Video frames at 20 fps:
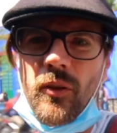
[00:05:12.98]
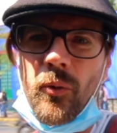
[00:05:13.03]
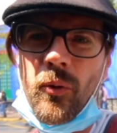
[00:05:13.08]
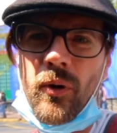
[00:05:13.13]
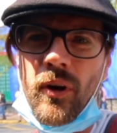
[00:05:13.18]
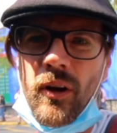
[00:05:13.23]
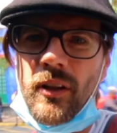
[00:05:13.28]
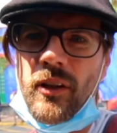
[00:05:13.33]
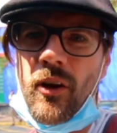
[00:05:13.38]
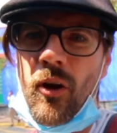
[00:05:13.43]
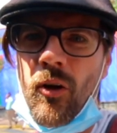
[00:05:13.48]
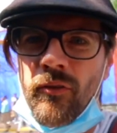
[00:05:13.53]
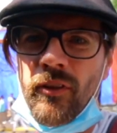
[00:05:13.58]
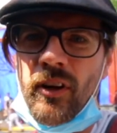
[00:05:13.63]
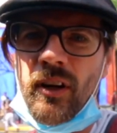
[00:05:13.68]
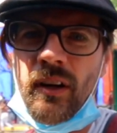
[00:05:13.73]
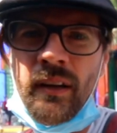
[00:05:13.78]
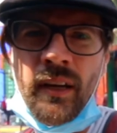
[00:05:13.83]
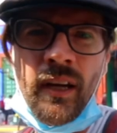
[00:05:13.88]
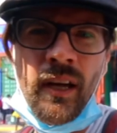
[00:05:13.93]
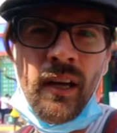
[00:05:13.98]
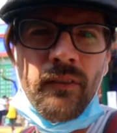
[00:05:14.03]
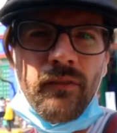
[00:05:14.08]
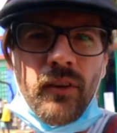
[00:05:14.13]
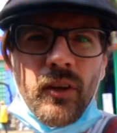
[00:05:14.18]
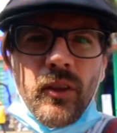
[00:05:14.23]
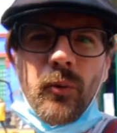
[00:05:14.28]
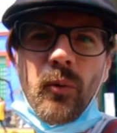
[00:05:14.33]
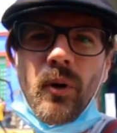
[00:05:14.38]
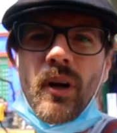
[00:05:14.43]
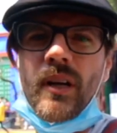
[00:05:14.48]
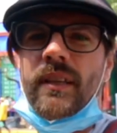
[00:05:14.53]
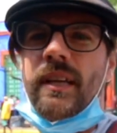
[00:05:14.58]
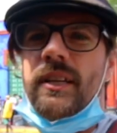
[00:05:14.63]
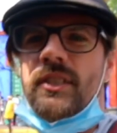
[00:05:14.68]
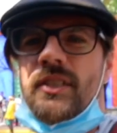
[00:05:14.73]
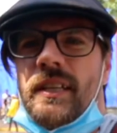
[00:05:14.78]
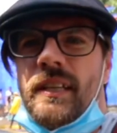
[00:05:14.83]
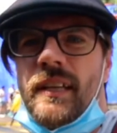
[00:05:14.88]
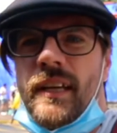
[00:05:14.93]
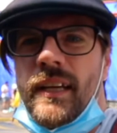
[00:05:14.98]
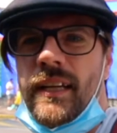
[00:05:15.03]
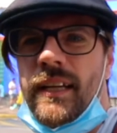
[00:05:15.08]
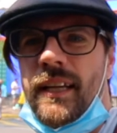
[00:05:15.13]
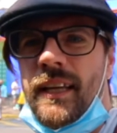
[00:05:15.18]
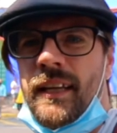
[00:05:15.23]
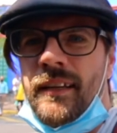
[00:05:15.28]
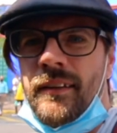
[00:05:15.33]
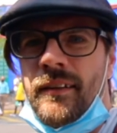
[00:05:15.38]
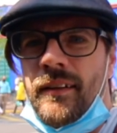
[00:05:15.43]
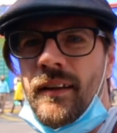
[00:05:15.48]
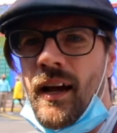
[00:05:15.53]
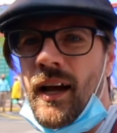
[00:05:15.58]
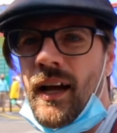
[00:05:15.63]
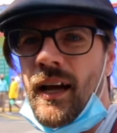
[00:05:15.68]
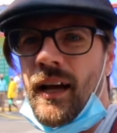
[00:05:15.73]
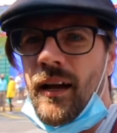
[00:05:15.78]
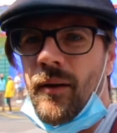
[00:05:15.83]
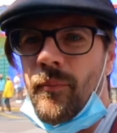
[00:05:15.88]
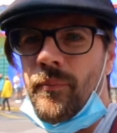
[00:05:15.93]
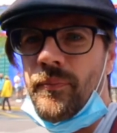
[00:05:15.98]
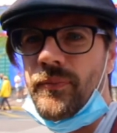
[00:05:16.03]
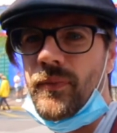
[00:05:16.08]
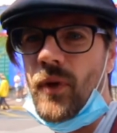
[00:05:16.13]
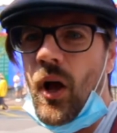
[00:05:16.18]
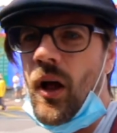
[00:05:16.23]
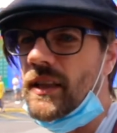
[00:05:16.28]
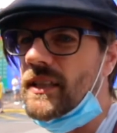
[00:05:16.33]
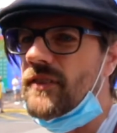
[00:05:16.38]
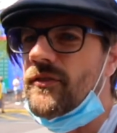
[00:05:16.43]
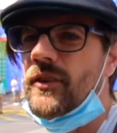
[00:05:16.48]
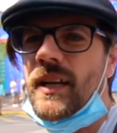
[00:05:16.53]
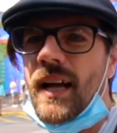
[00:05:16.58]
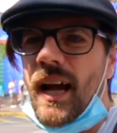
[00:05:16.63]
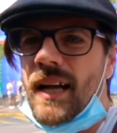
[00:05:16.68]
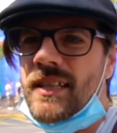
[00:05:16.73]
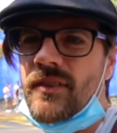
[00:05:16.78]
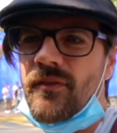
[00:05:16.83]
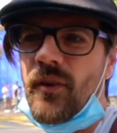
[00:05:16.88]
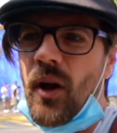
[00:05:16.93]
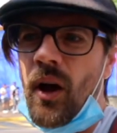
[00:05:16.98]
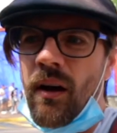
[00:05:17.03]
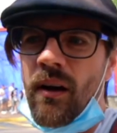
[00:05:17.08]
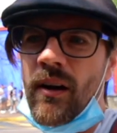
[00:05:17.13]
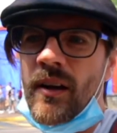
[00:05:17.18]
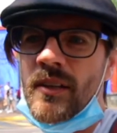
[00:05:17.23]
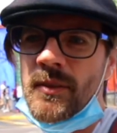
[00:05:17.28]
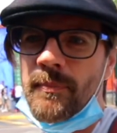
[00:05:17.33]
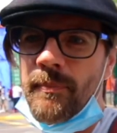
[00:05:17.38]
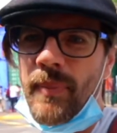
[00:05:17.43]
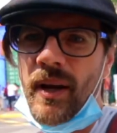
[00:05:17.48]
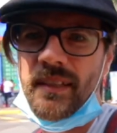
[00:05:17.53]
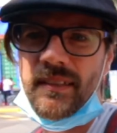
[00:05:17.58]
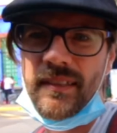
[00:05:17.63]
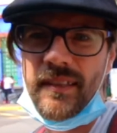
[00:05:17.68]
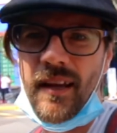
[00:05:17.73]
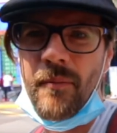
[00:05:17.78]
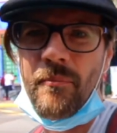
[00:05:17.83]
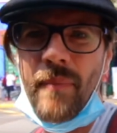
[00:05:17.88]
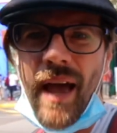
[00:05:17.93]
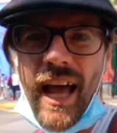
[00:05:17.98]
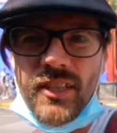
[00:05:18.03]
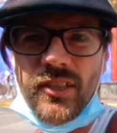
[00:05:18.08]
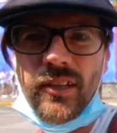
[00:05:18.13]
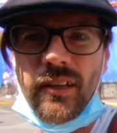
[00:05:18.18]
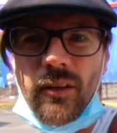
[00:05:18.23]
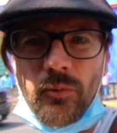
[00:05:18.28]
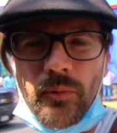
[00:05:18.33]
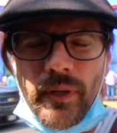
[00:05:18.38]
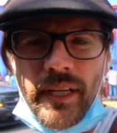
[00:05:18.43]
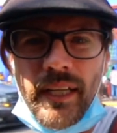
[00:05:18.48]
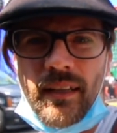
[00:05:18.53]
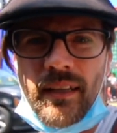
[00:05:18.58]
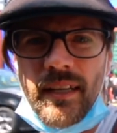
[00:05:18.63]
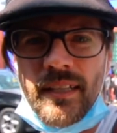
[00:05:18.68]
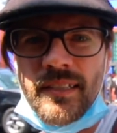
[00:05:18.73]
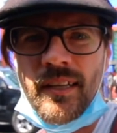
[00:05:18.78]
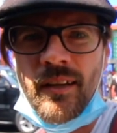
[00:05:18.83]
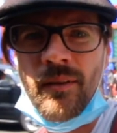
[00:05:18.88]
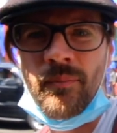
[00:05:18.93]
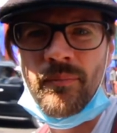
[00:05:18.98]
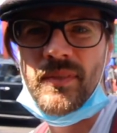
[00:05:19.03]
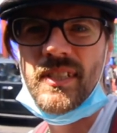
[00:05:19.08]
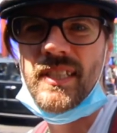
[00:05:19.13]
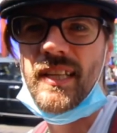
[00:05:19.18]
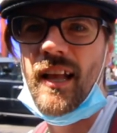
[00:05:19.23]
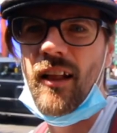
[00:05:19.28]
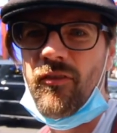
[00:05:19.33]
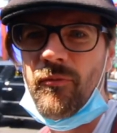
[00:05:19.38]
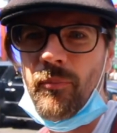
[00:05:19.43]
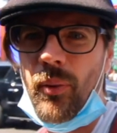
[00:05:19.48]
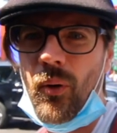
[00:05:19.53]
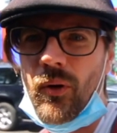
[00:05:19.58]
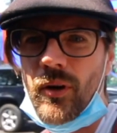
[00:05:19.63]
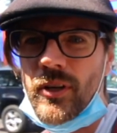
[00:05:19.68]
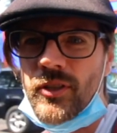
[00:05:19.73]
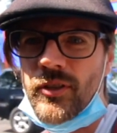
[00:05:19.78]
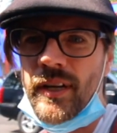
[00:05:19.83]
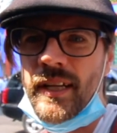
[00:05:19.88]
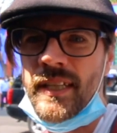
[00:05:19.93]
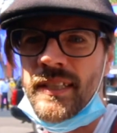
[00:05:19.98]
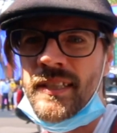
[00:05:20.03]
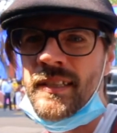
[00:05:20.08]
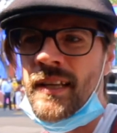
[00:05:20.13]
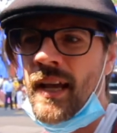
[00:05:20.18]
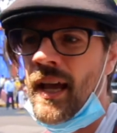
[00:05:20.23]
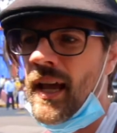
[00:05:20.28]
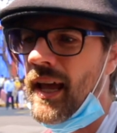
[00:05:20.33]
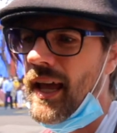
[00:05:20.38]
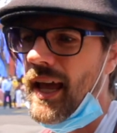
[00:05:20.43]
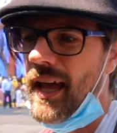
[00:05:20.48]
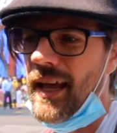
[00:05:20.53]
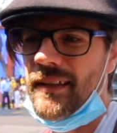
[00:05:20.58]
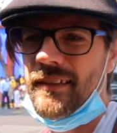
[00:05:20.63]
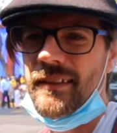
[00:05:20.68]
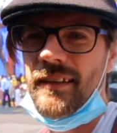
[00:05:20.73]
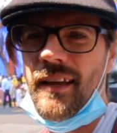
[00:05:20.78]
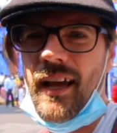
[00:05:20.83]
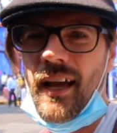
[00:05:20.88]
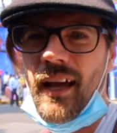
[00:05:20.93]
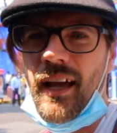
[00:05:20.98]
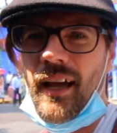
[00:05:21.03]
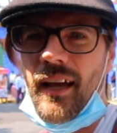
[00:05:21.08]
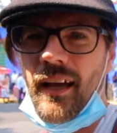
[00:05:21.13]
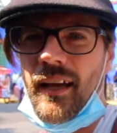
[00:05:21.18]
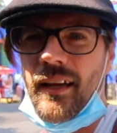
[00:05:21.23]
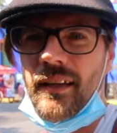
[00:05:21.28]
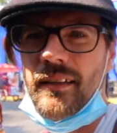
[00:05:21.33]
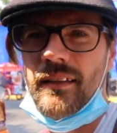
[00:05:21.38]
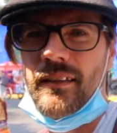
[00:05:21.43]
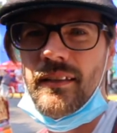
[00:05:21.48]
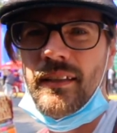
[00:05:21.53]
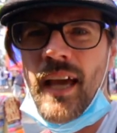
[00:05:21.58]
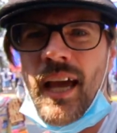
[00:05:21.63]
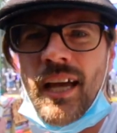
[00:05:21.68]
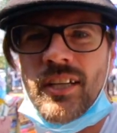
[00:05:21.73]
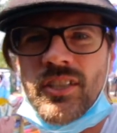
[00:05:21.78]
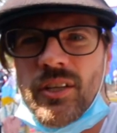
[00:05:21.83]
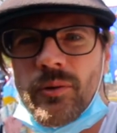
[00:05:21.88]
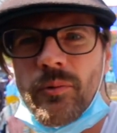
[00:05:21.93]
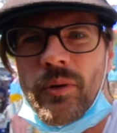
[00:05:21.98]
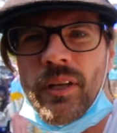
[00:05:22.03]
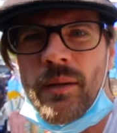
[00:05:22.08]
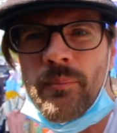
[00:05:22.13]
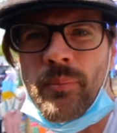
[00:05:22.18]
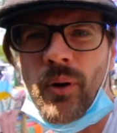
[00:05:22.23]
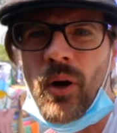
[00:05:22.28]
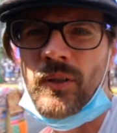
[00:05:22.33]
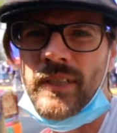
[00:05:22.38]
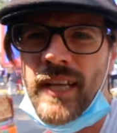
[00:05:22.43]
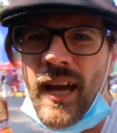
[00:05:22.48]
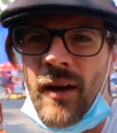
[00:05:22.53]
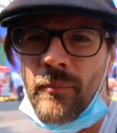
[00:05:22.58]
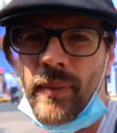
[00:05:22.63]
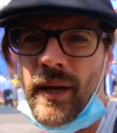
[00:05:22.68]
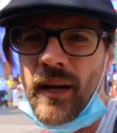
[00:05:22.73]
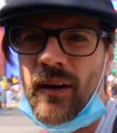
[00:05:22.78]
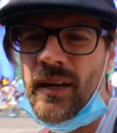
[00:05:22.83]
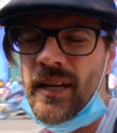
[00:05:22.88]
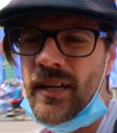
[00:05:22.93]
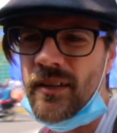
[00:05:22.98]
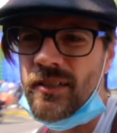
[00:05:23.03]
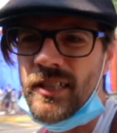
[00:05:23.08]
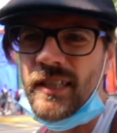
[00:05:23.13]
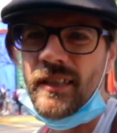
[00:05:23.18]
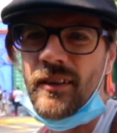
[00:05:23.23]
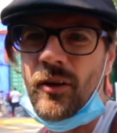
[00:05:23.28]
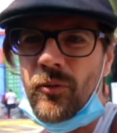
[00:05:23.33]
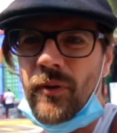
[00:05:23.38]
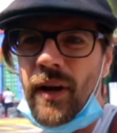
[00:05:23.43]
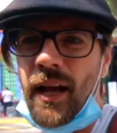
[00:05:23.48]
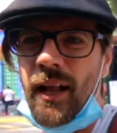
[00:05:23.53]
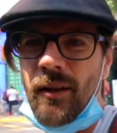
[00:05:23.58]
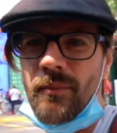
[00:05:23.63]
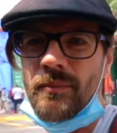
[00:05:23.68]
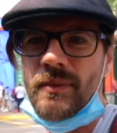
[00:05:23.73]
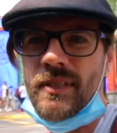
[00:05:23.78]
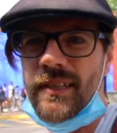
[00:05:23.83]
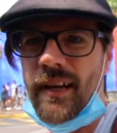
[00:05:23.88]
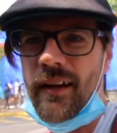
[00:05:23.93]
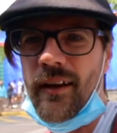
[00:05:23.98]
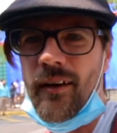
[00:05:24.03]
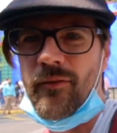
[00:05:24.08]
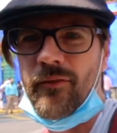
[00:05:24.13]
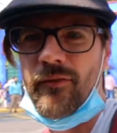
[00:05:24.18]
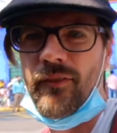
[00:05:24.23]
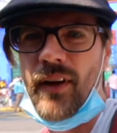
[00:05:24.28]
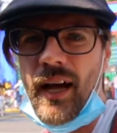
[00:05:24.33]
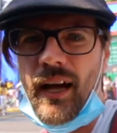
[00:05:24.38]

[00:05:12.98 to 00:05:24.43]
the world over for the work that she did in all different kinds of art, but magical realism, self-portraits, and yeah, she really broke down barriers in the realms of